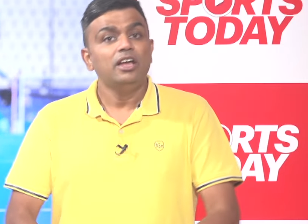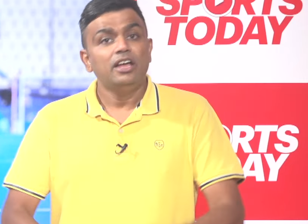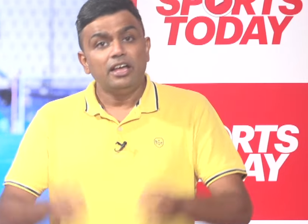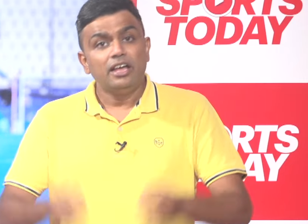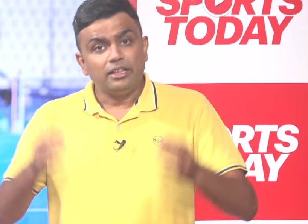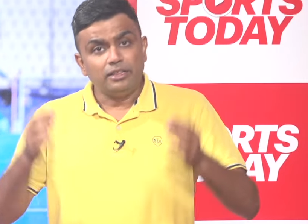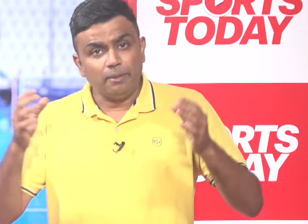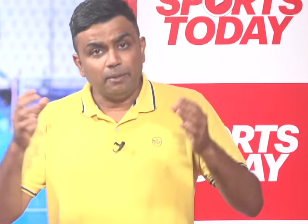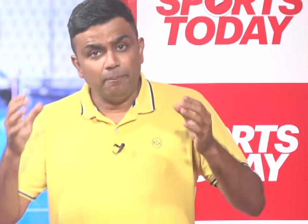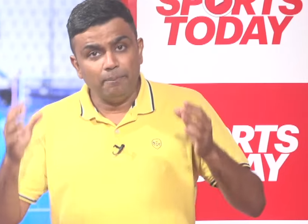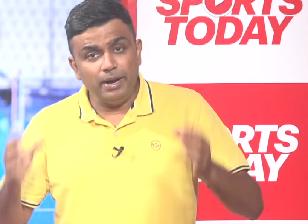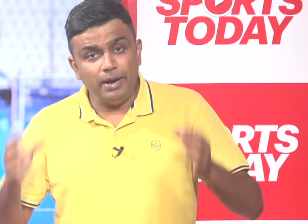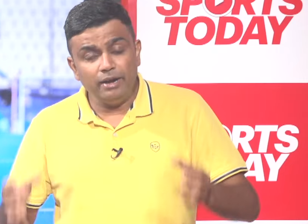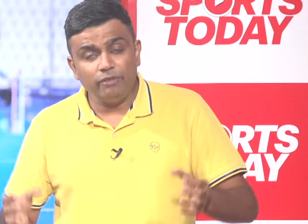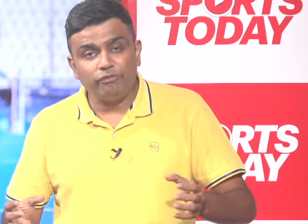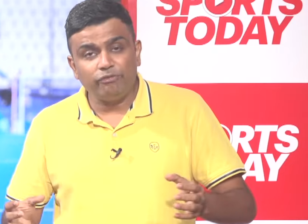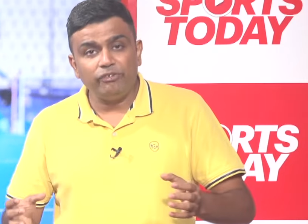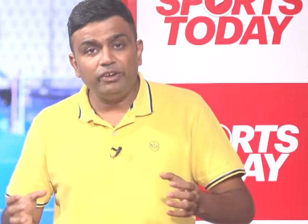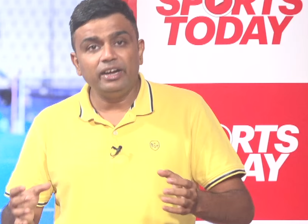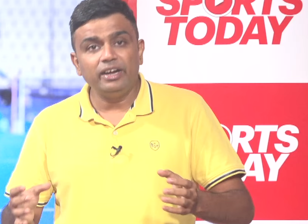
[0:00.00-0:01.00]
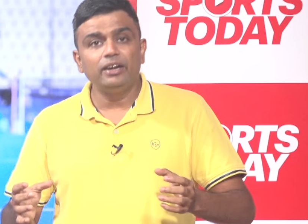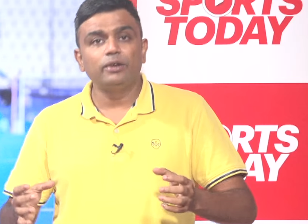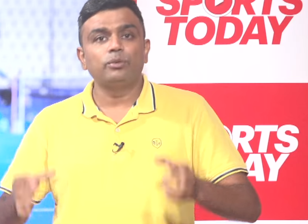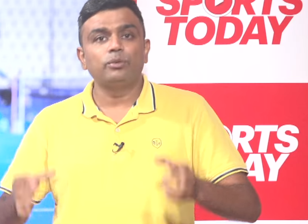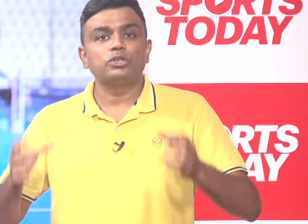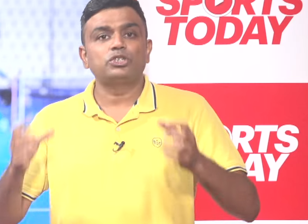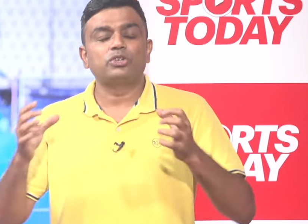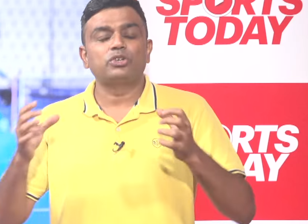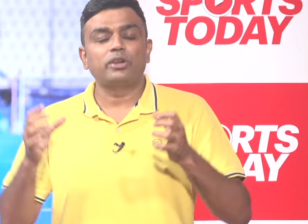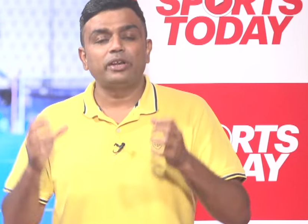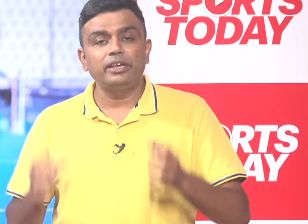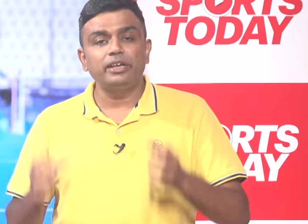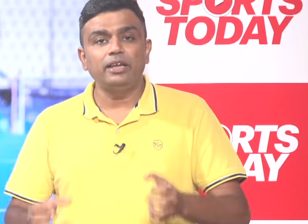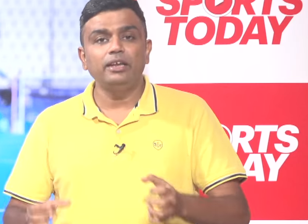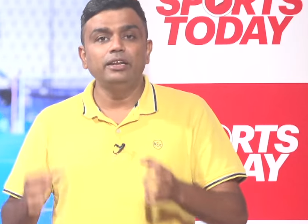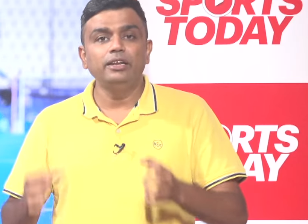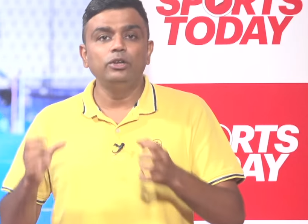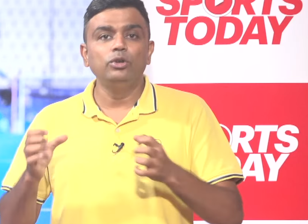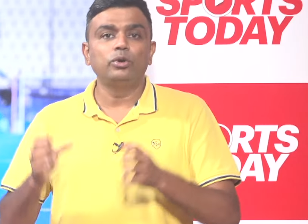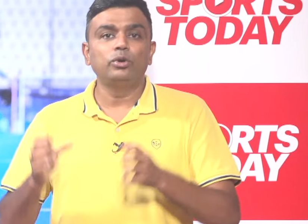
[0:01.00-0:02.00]
The midfield was really
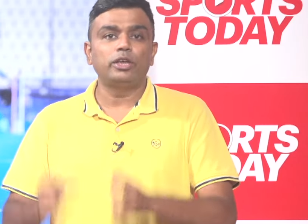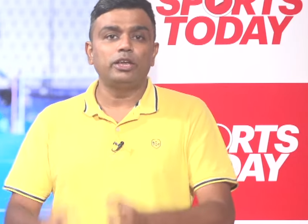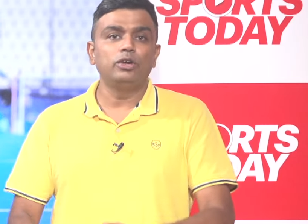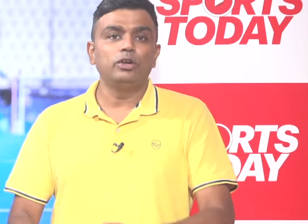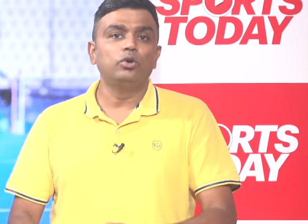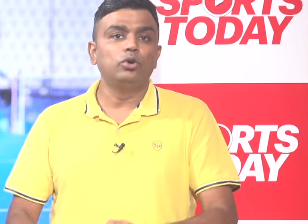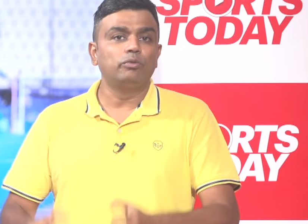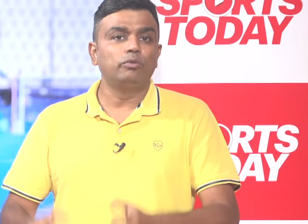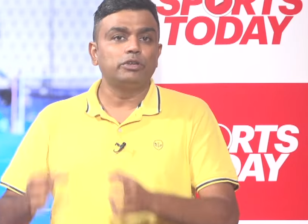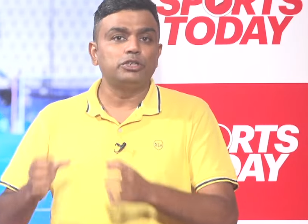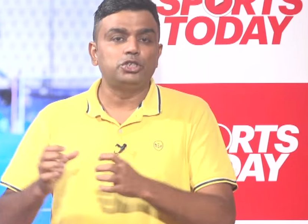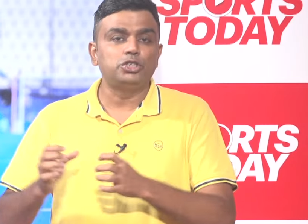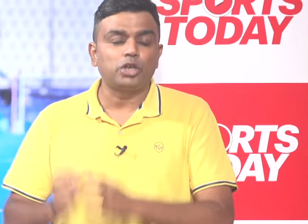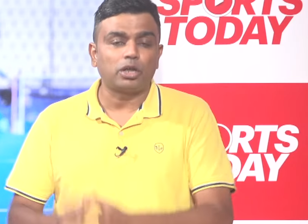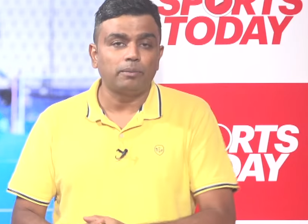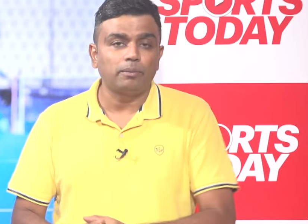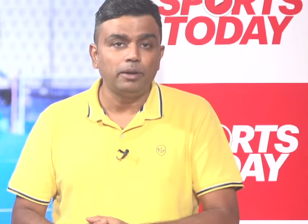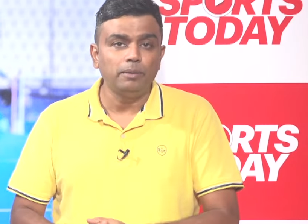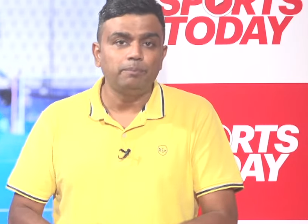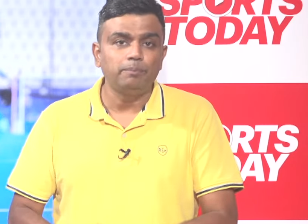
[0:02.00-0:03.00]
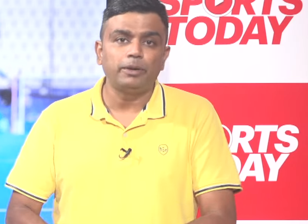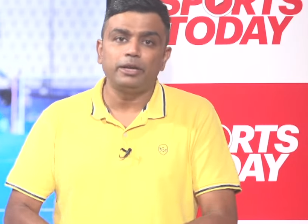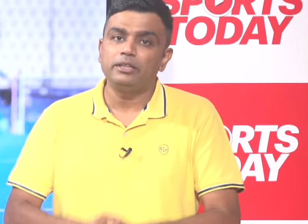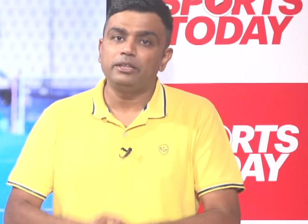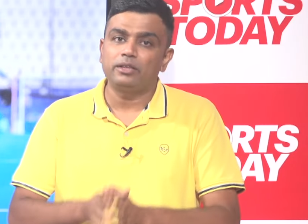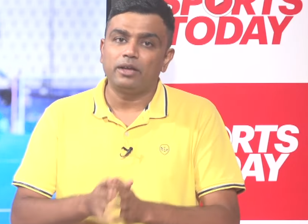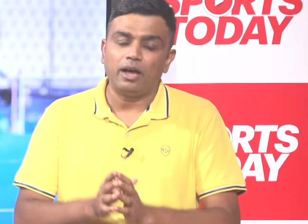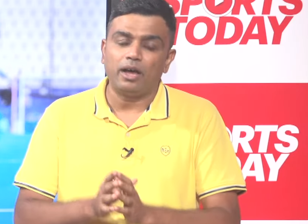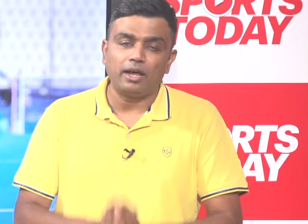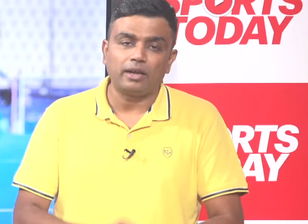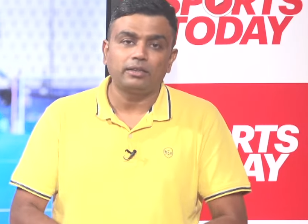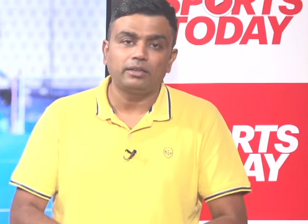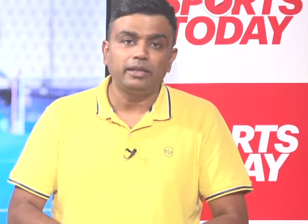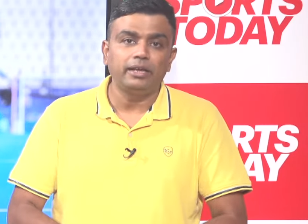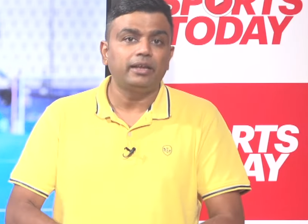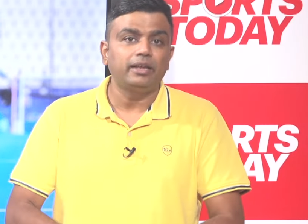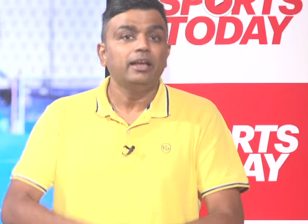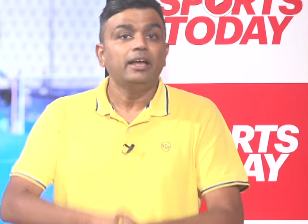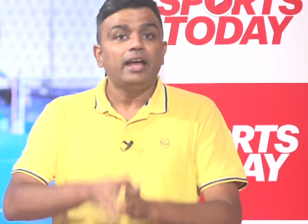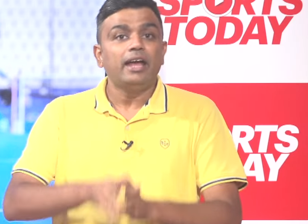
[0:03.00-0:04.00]
looking good with Harmanpreet, Hardik
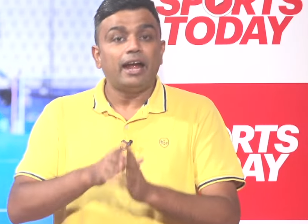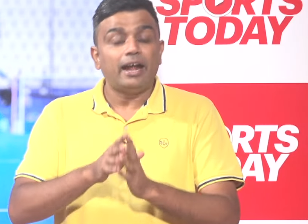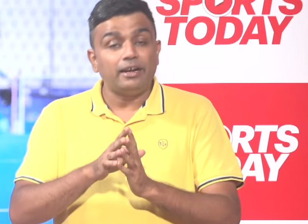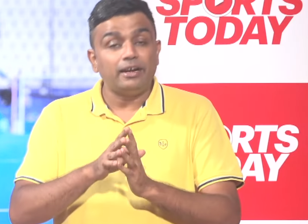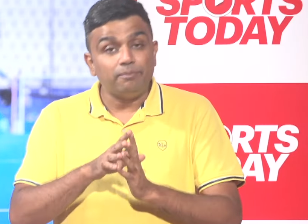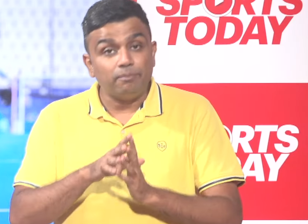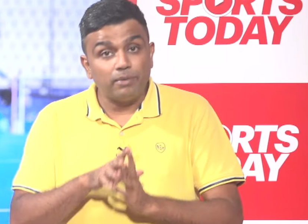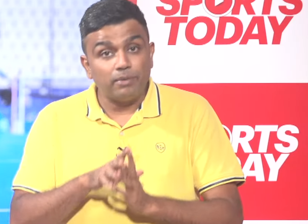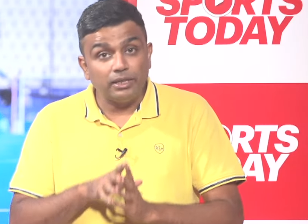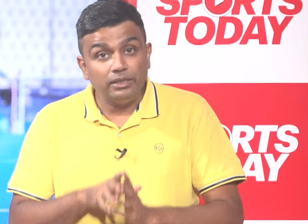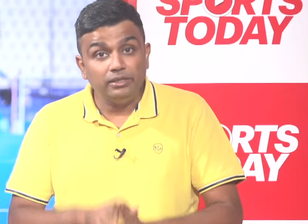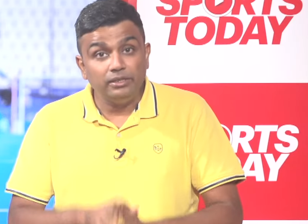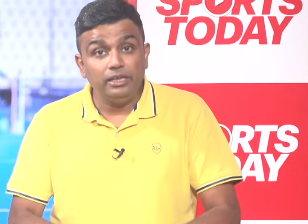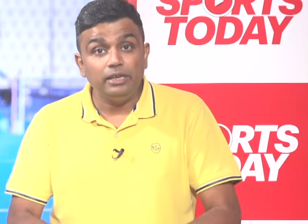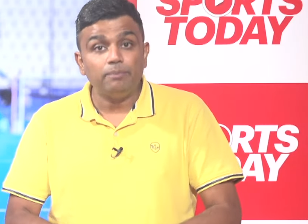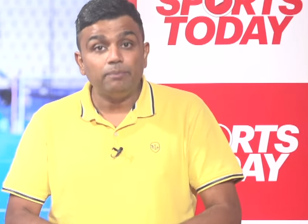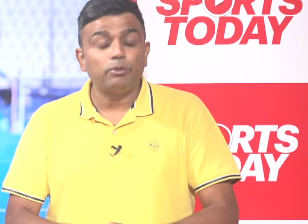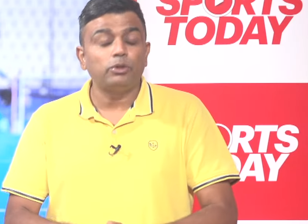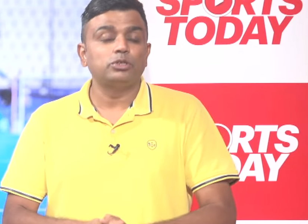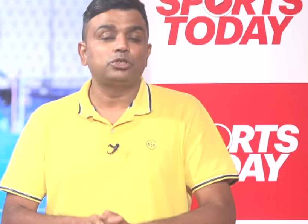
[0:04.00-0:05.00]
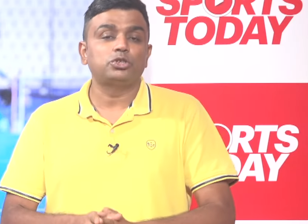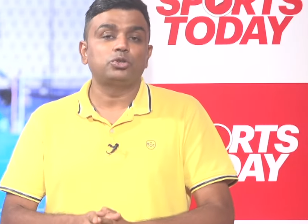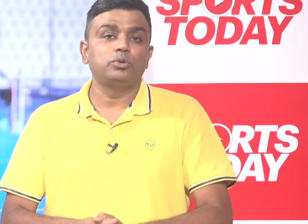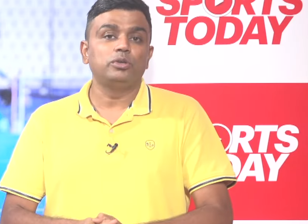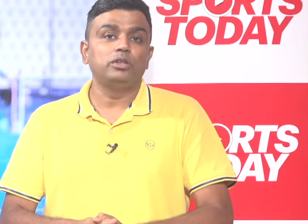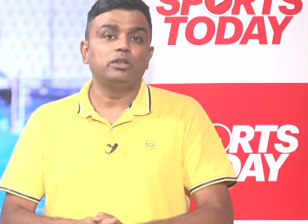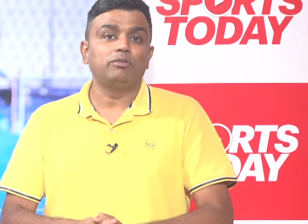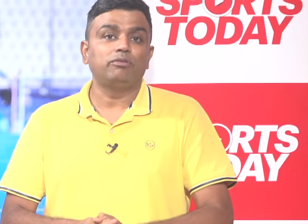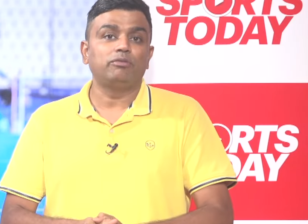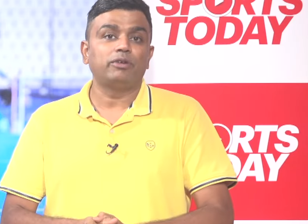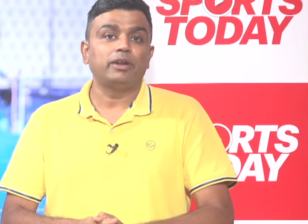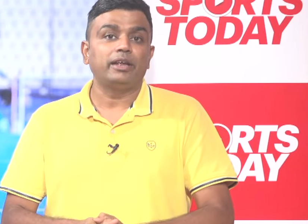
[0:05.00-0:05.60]
and Mandeep also in the fray.